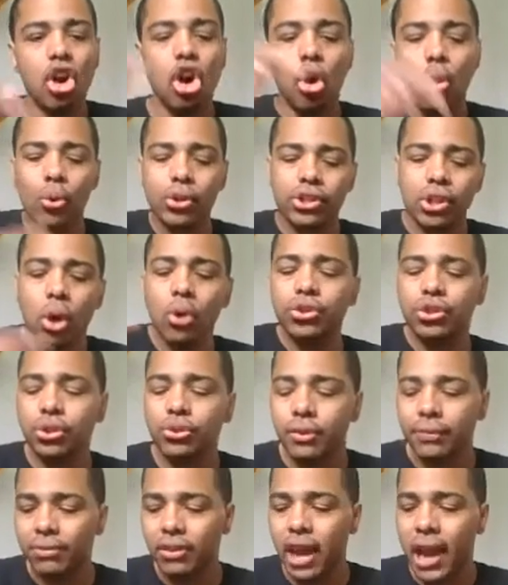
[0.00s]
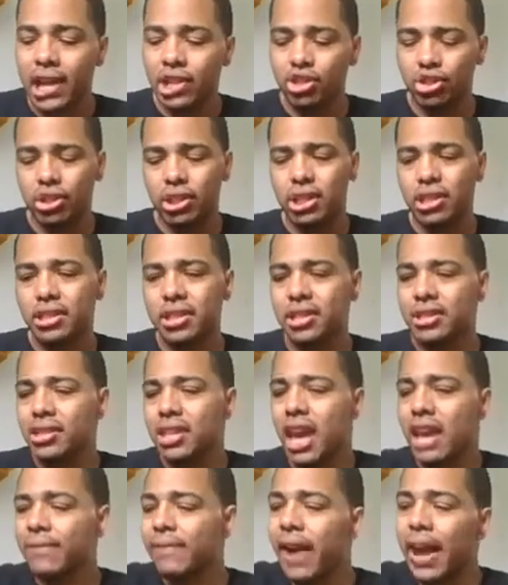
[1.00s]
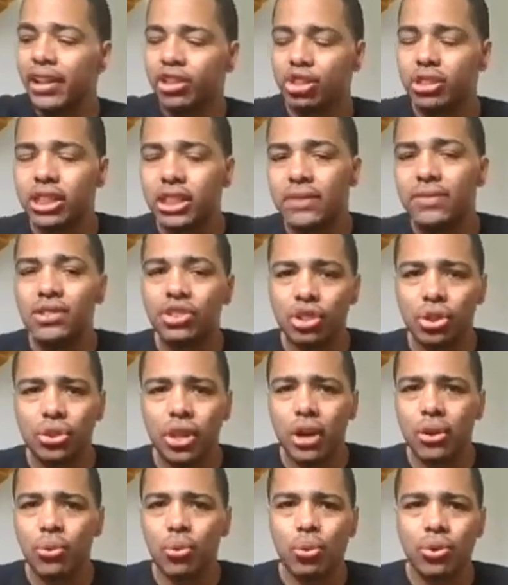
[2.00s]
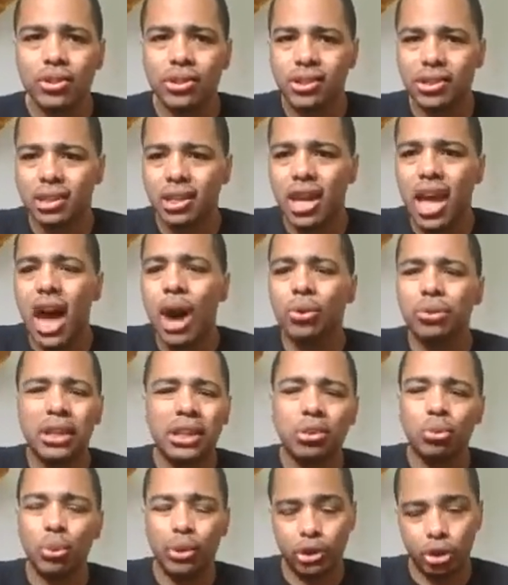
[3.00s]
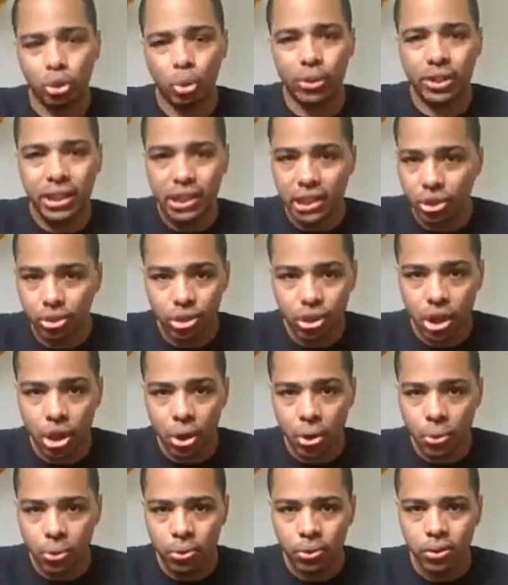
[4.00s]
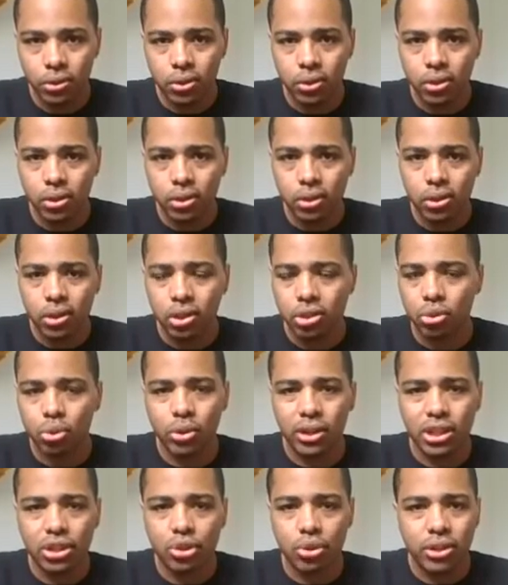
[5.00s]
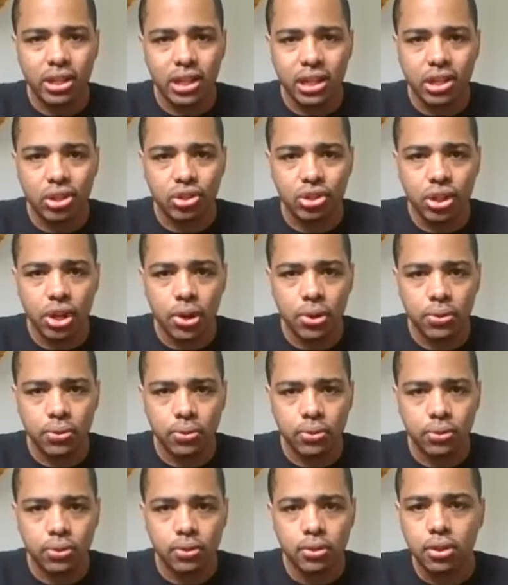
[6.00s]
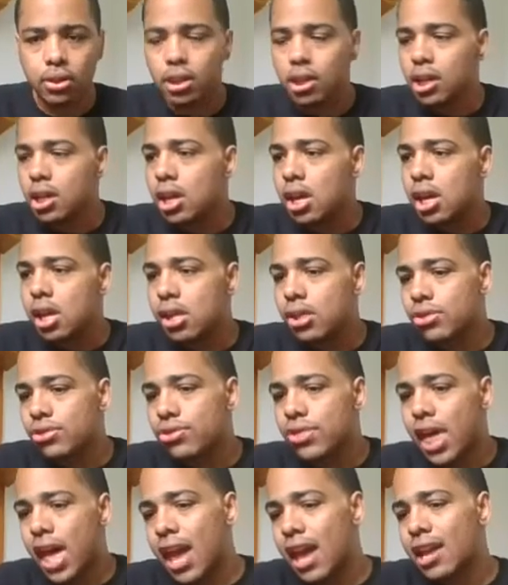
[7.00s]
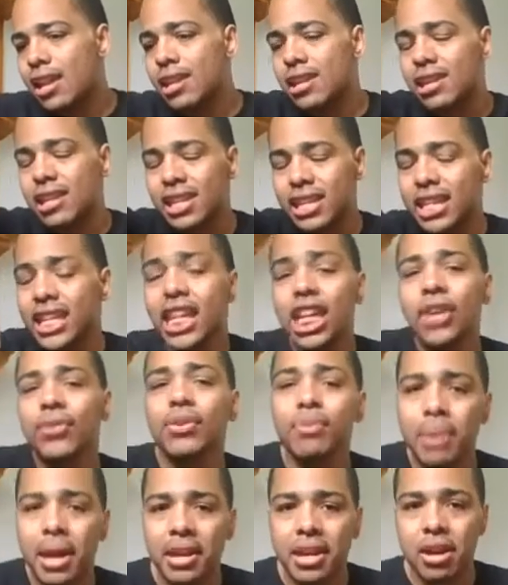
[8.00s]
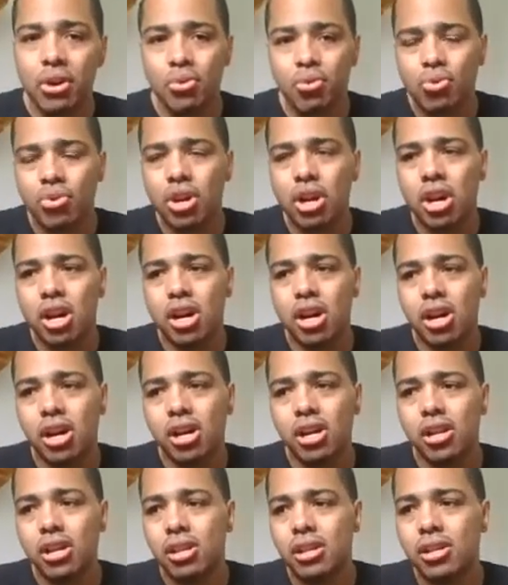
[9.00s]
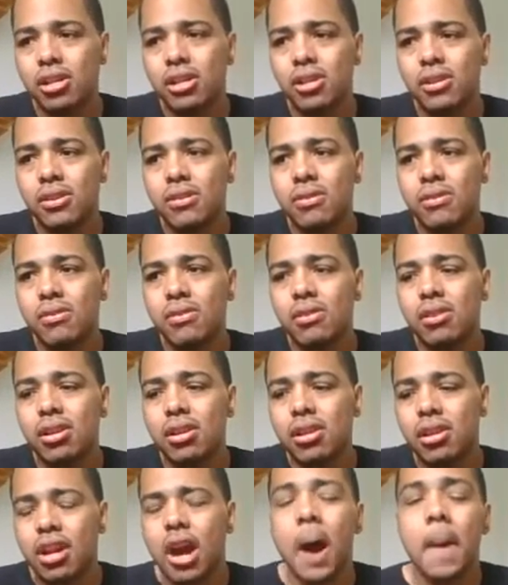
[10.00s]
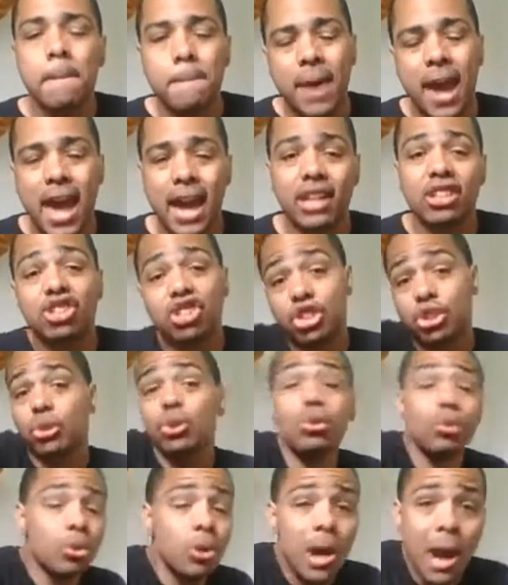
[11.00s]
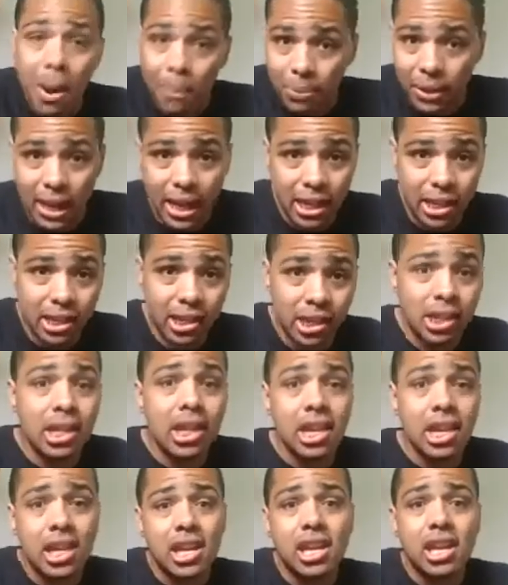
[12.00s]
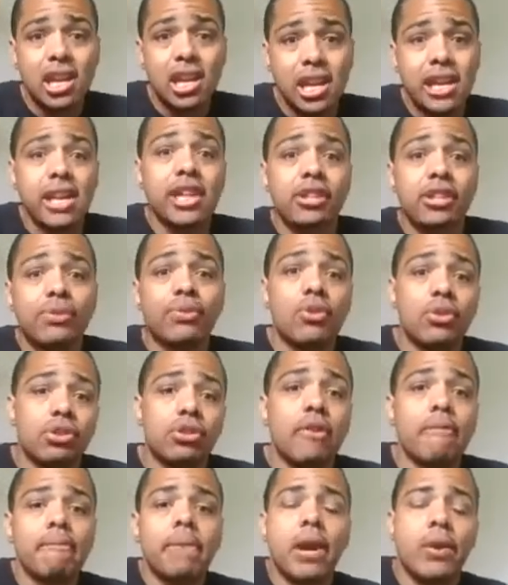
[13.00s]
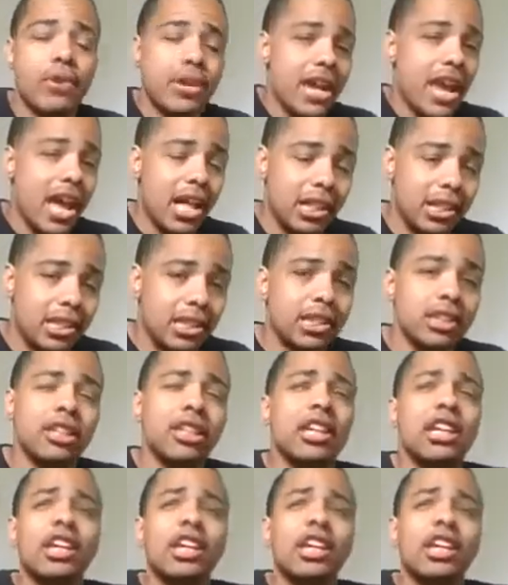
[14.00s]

was also the Flash in this live action TV show that was out like what 20 years ago, 20 30 years ago. That he even made a uh, comeback to playing his version Barry Allen